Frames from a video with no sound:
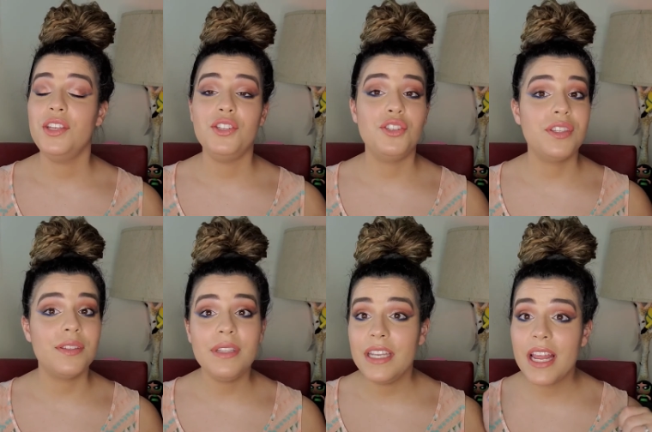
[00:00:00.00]

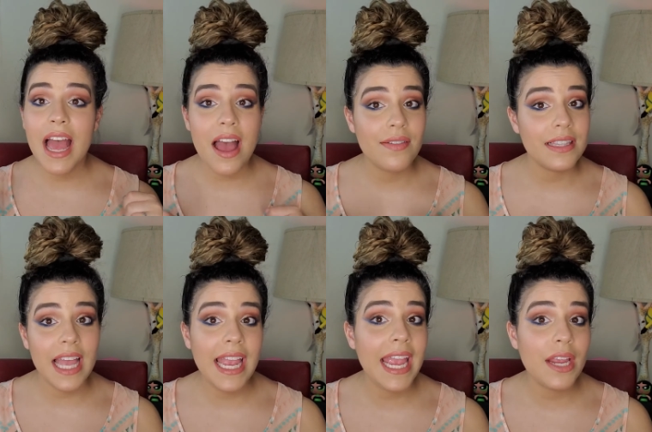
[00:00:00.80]
Just need to have a
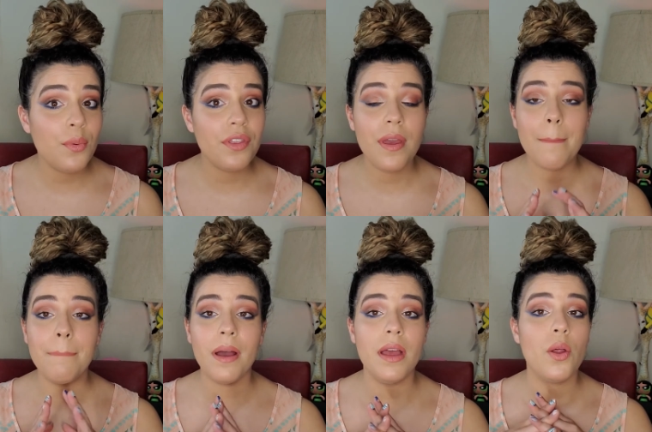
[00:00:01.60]
light hand with it,
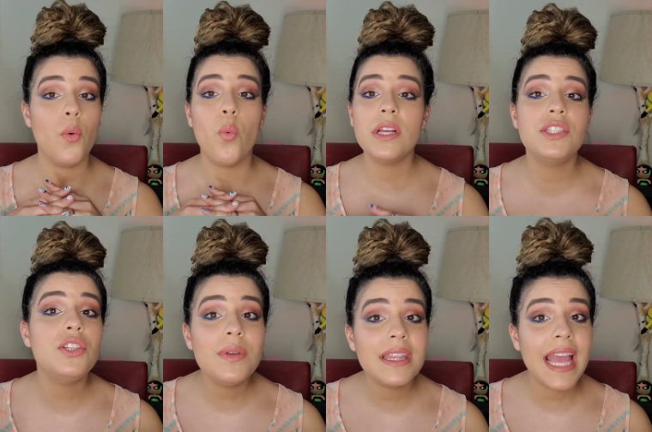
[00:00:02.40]
but once
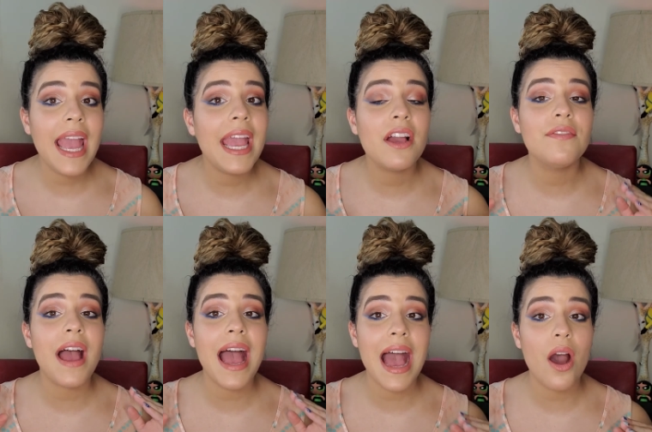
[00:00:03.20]
you get the hang of
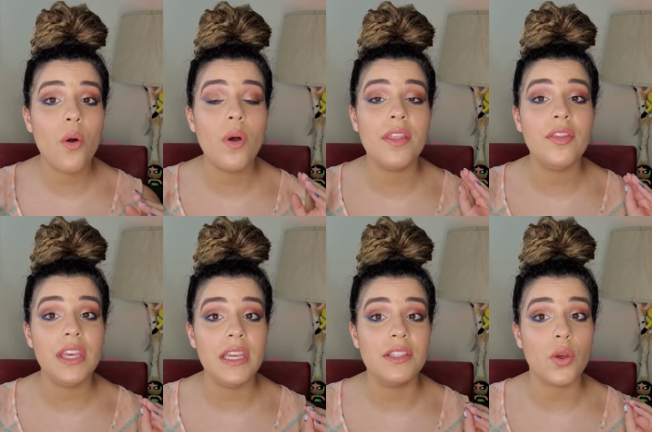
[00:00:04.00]
how
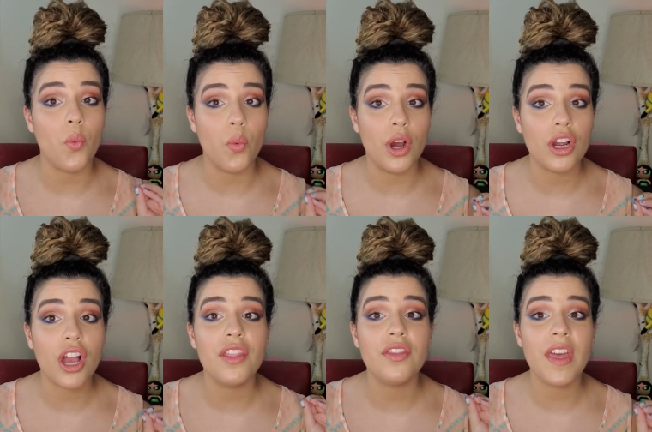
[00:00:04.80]
these
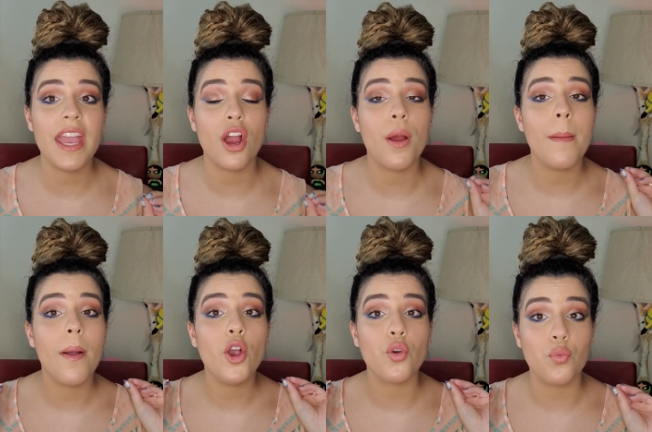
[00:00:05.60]
work, they are
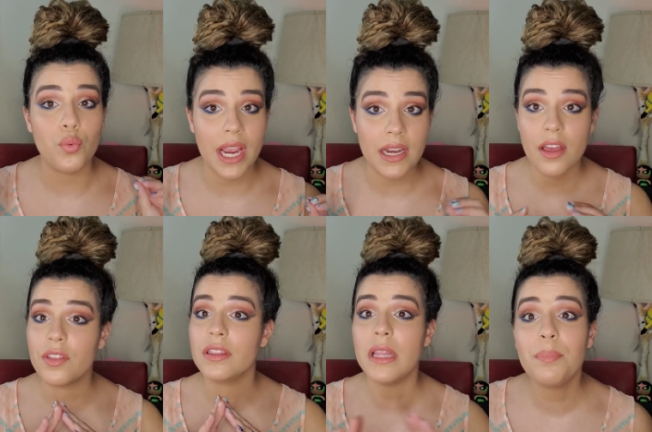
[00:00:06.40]
great.
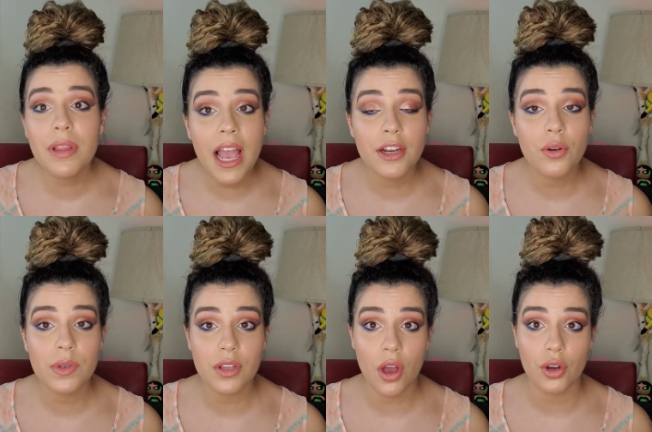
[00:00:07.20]
The lip liner
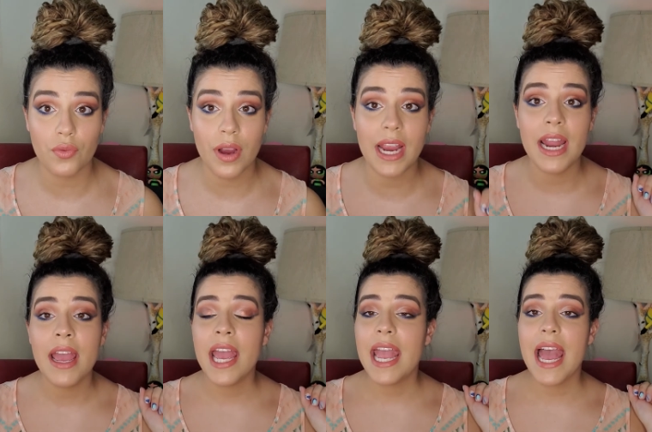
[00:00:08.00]
was great.
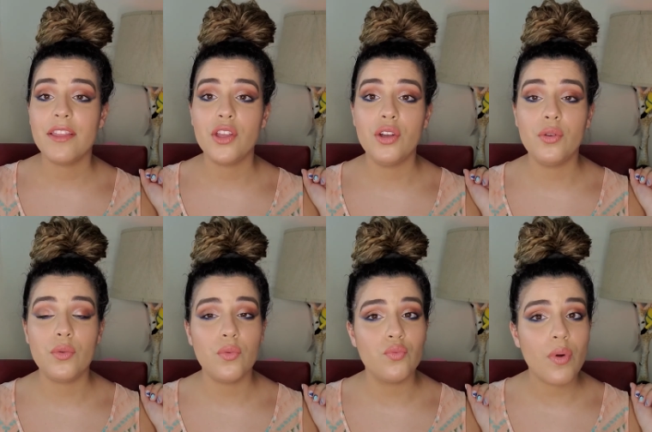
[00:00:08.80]
It had the
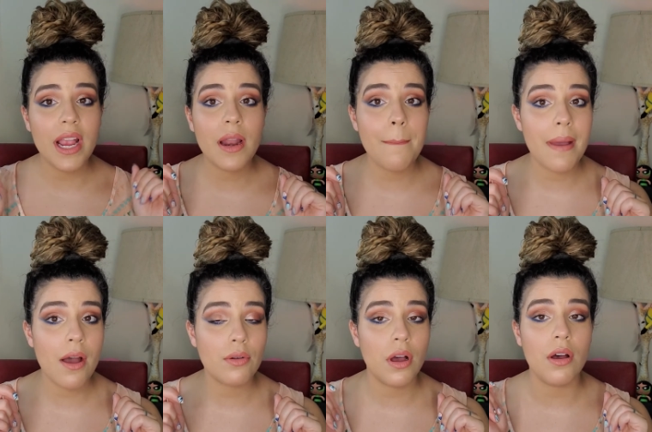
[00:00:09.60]
right
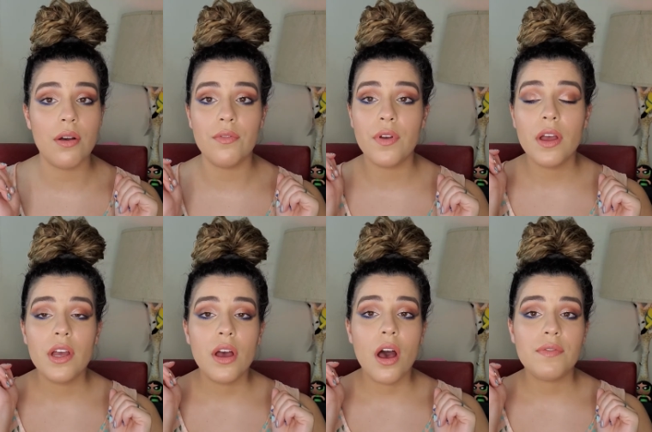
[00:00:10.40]
amount of
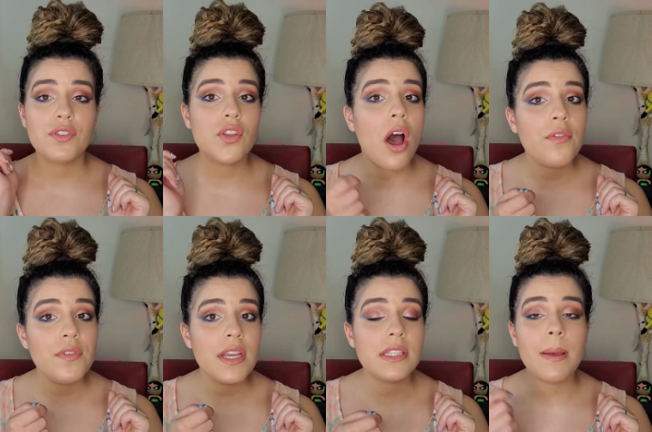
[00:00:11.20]
of
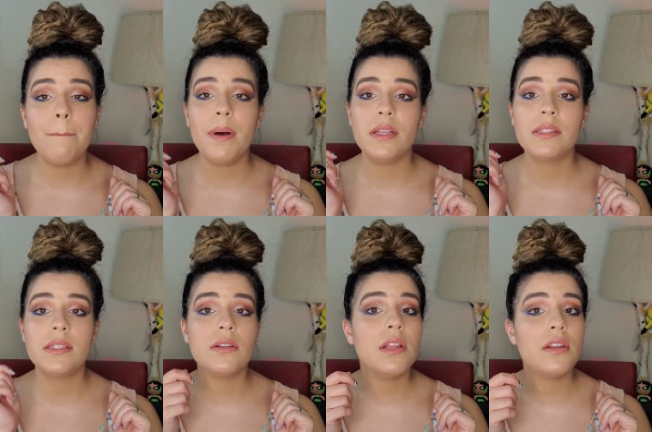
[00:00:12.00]
softness but
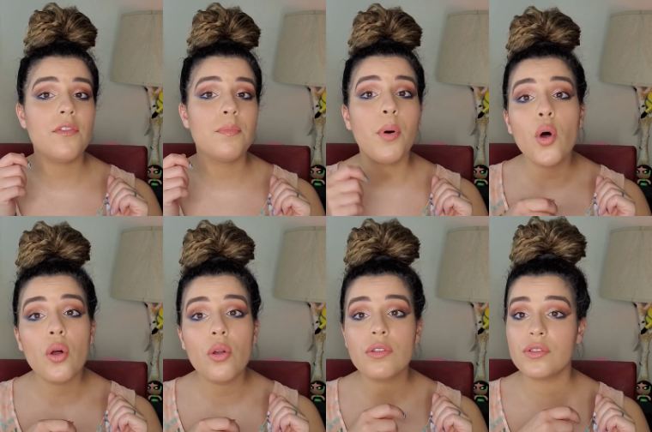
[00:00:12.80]
still enough
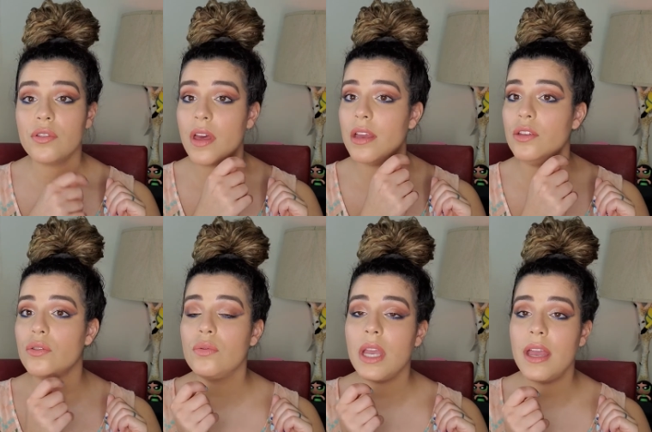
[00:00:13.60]
pull so that
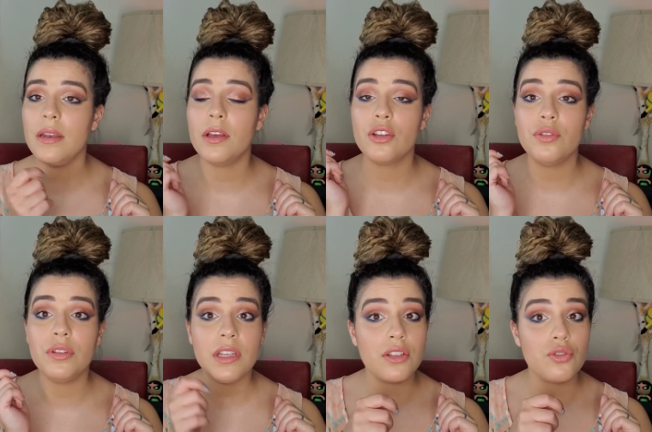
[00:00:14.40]
you can
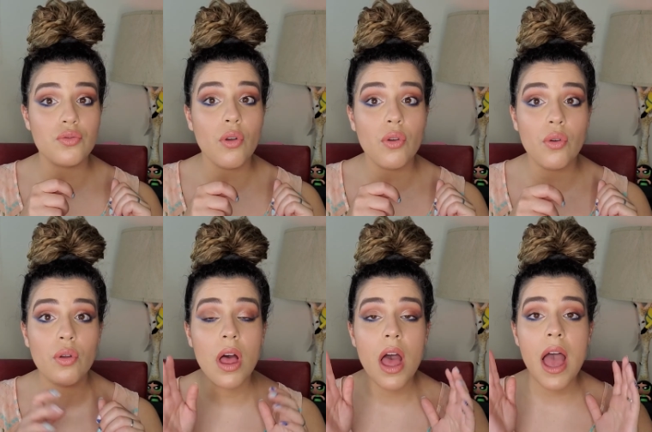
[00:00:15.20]
control